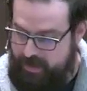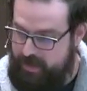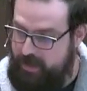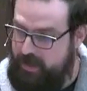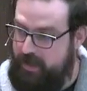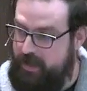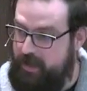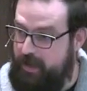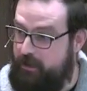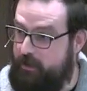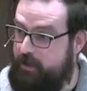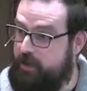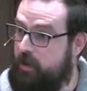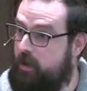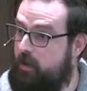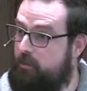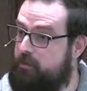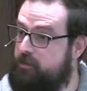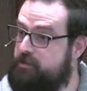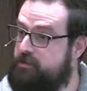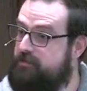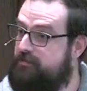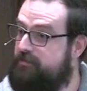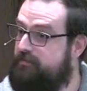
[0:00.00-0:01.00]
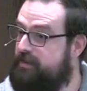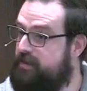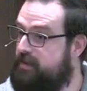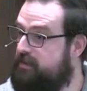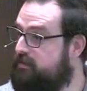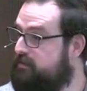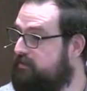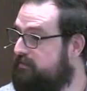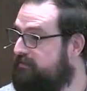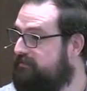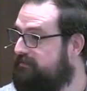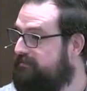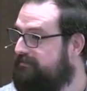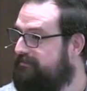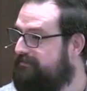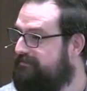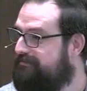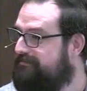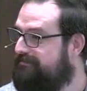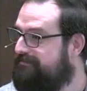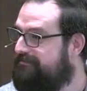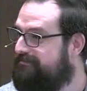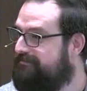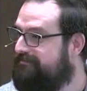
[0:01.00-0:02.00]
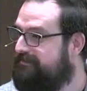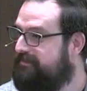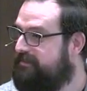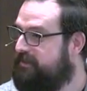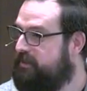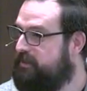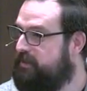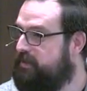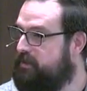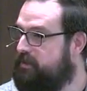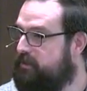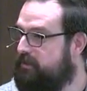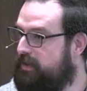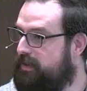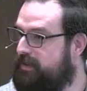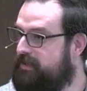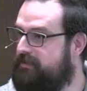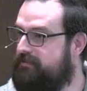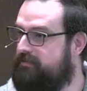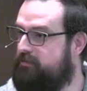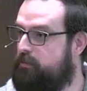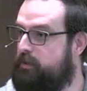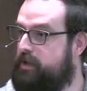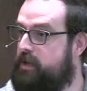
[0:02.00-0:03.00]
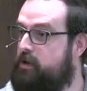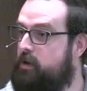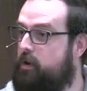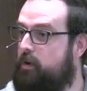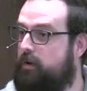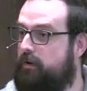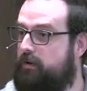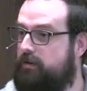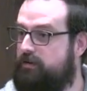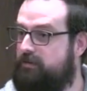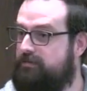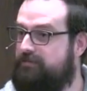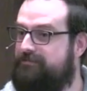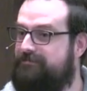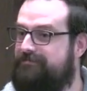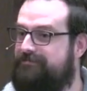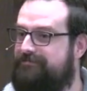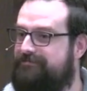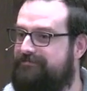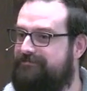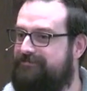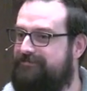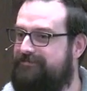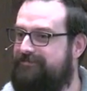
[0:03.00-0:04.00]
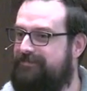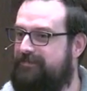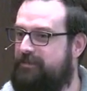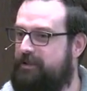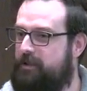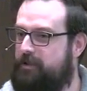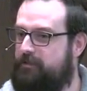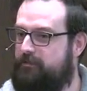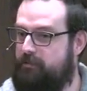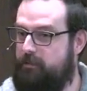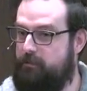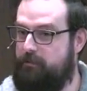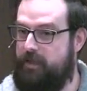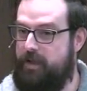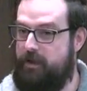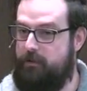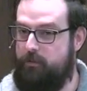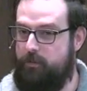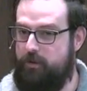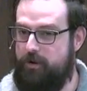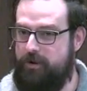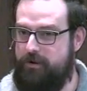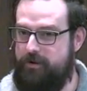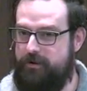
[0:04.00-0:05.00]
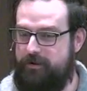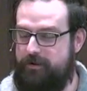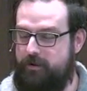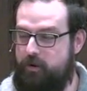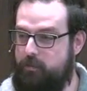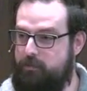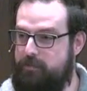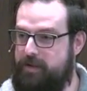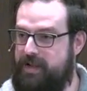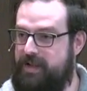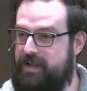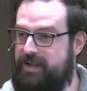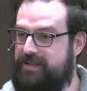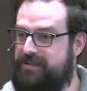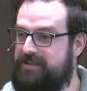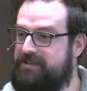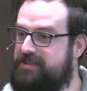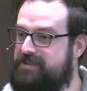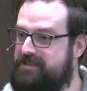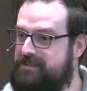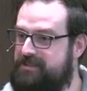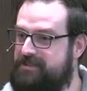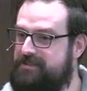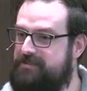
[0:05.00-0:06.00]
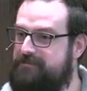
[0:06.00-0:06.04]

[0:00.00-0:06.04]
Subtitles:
I can almost feel the collective recoil from that word, obedience.